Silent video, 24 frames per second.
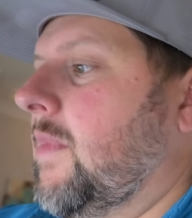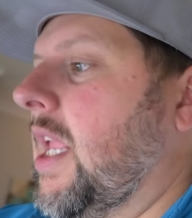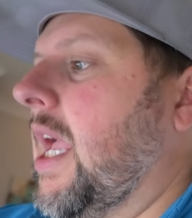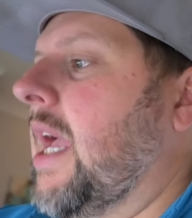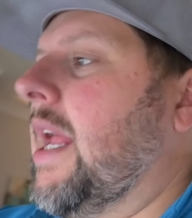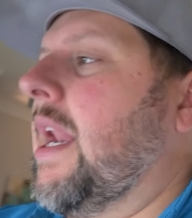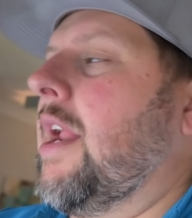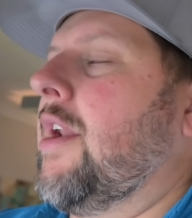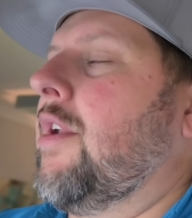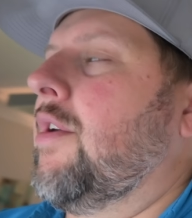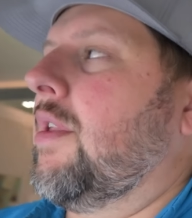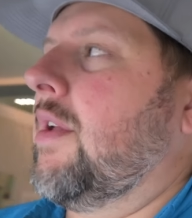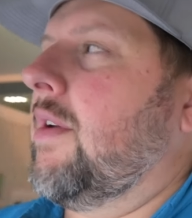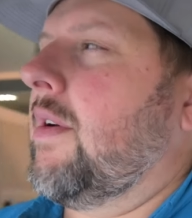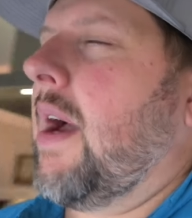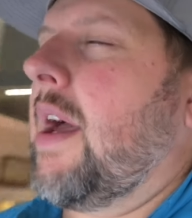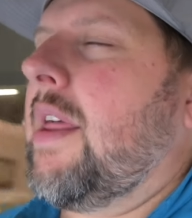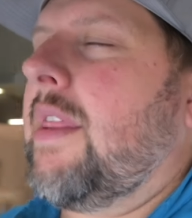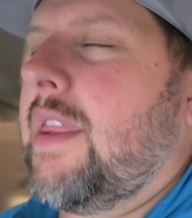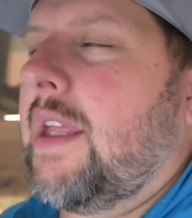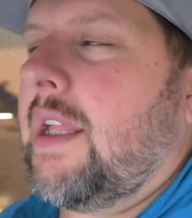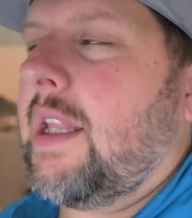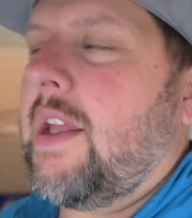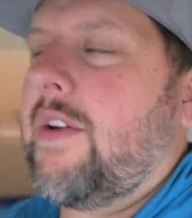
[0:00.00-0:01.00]
And I know that I
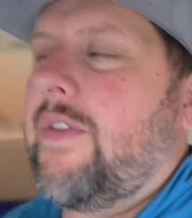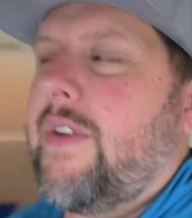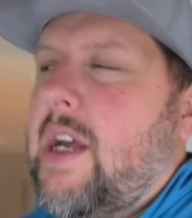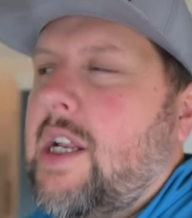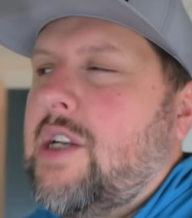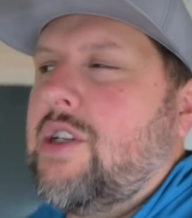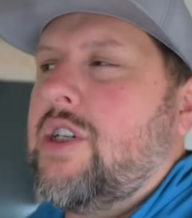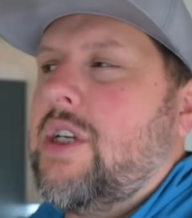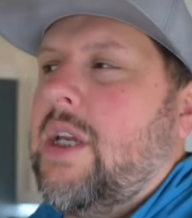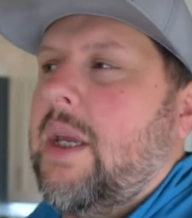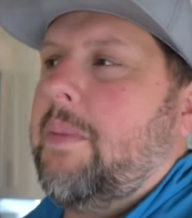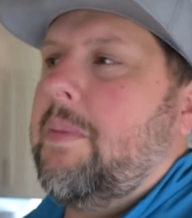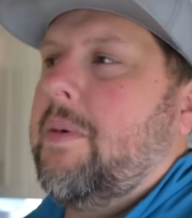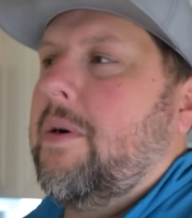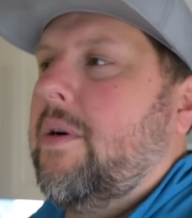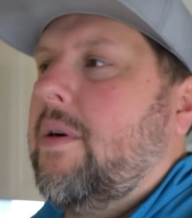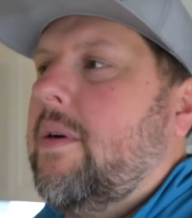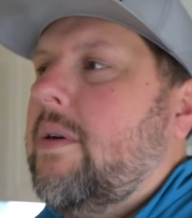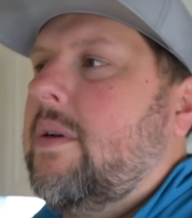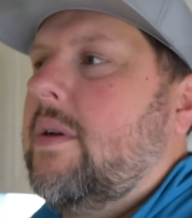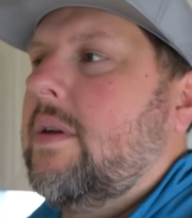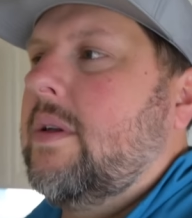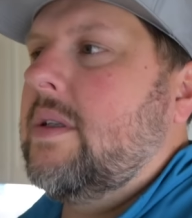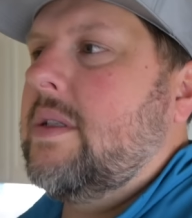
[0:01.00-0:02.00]
think they've gotten cheaper
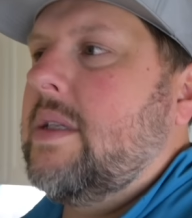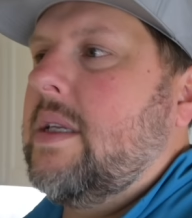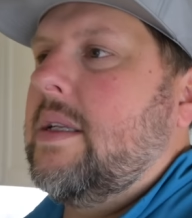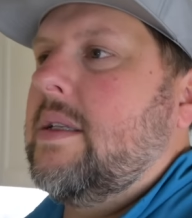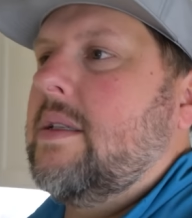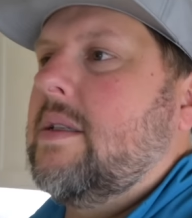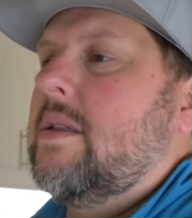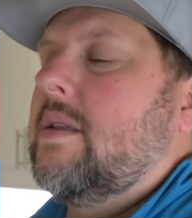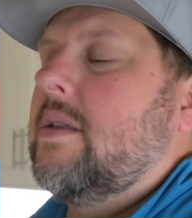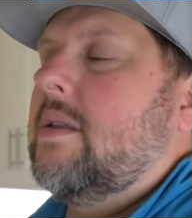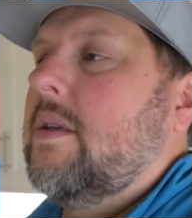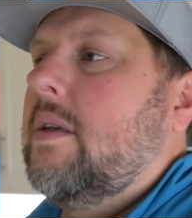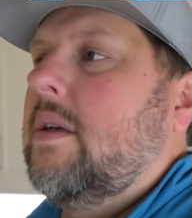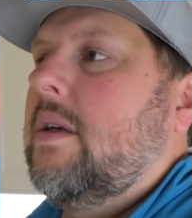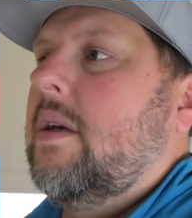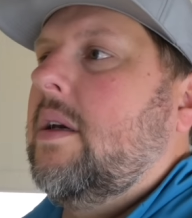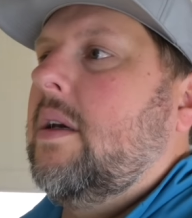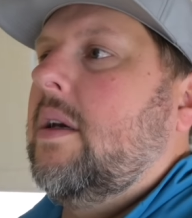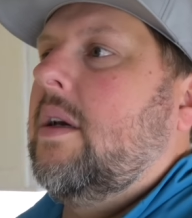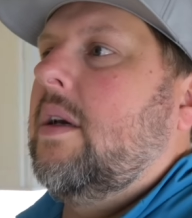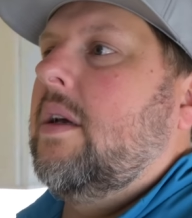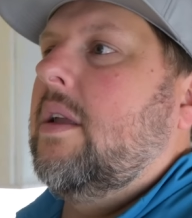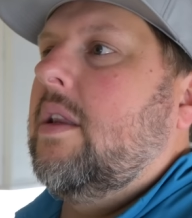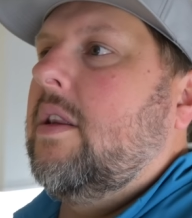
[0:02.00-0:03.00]
since
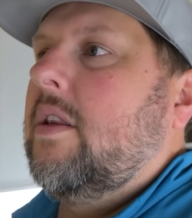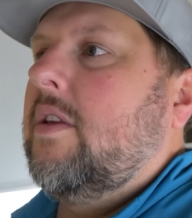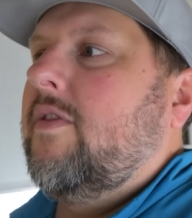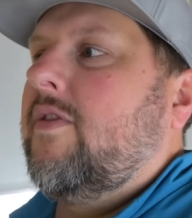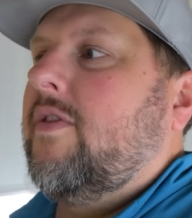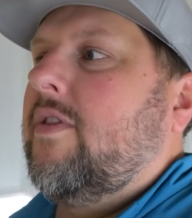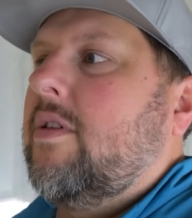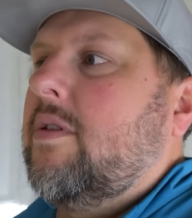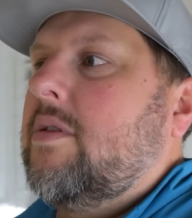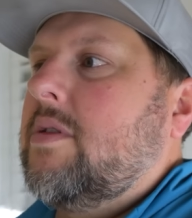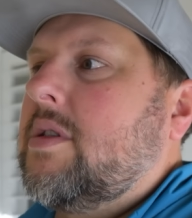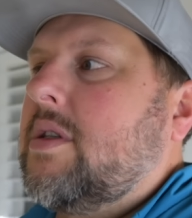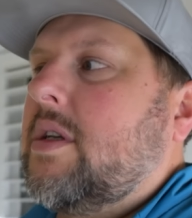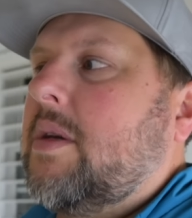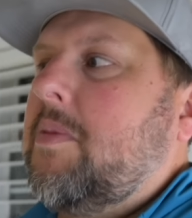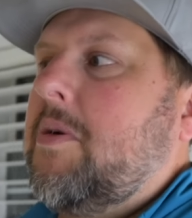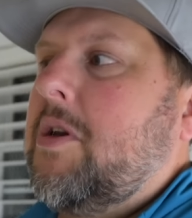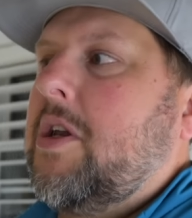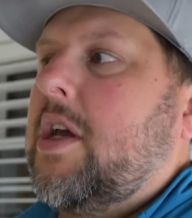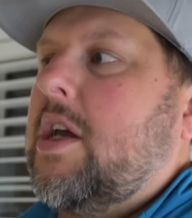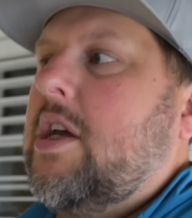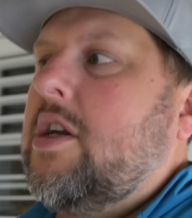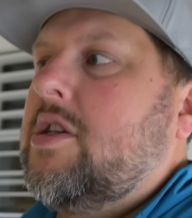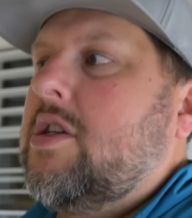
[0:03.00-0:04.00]
the first
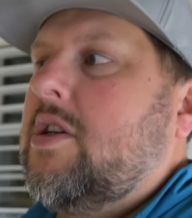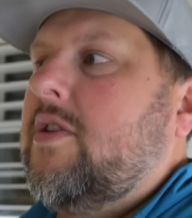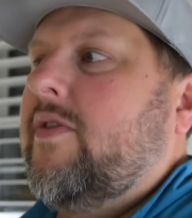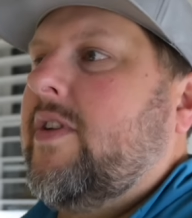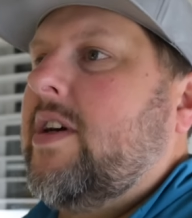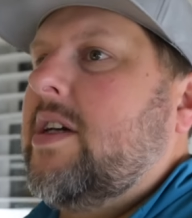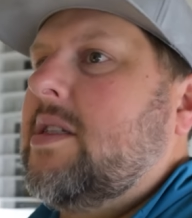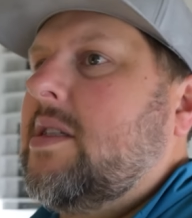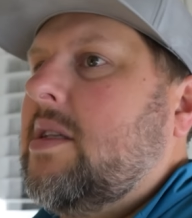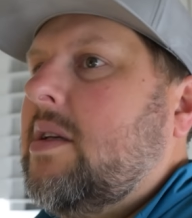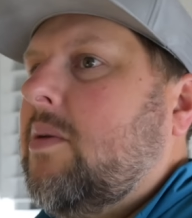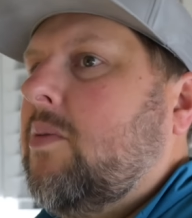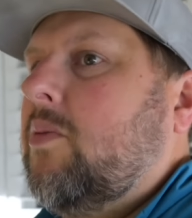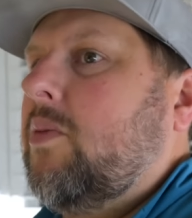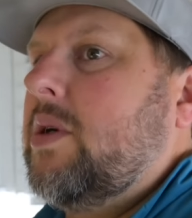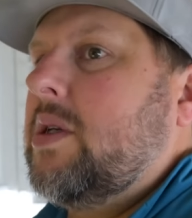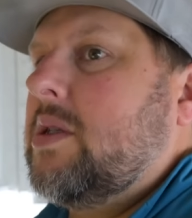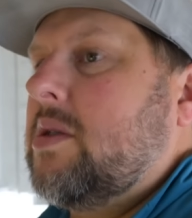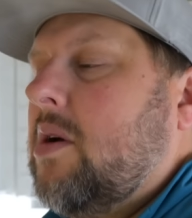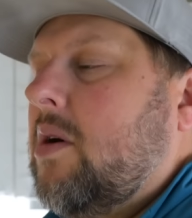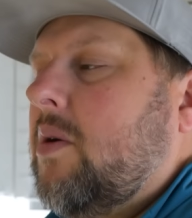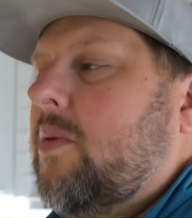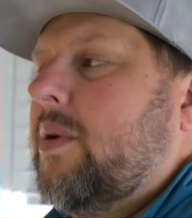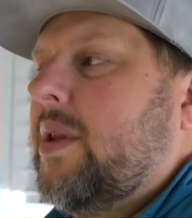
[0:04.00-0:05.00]
communication device that we
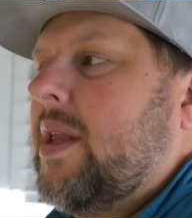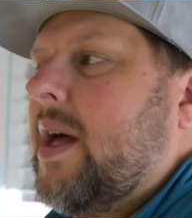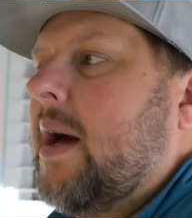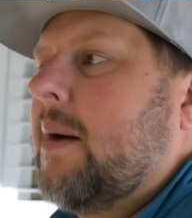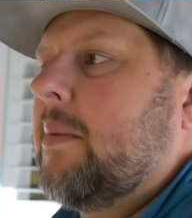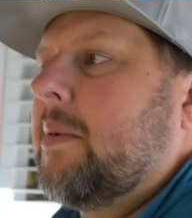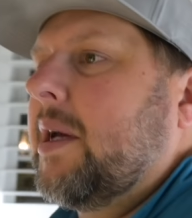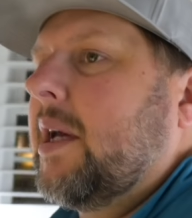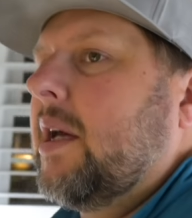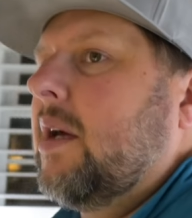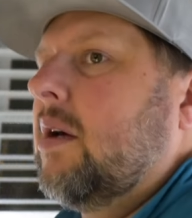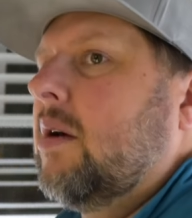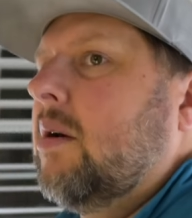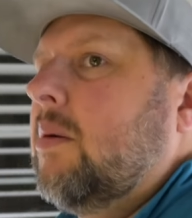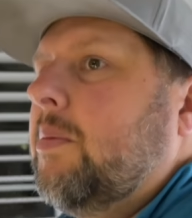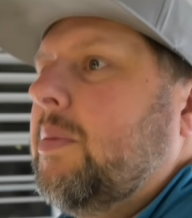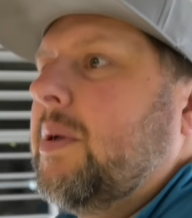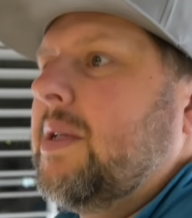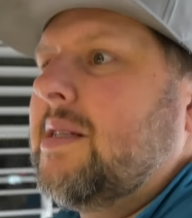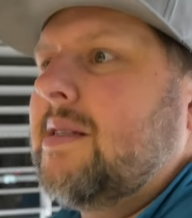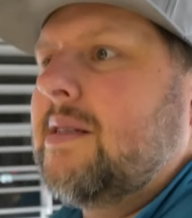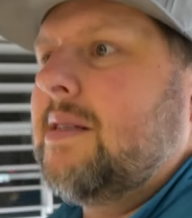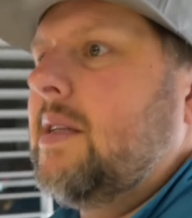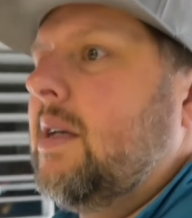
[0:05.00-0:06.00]
saw with Abigail,
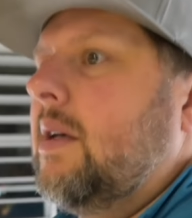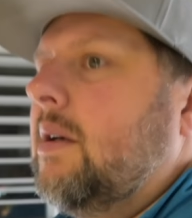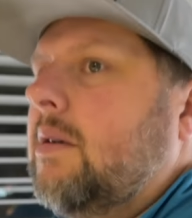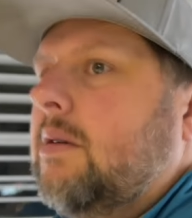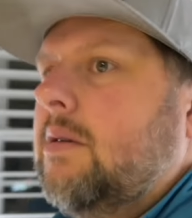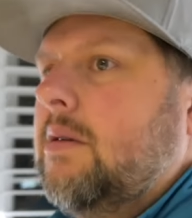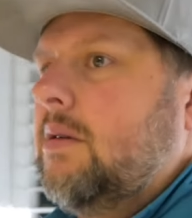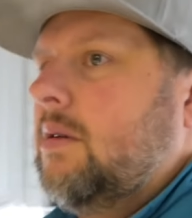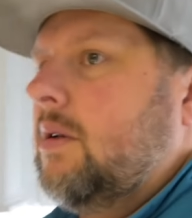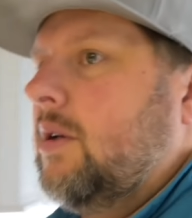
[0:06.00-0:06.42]
but still,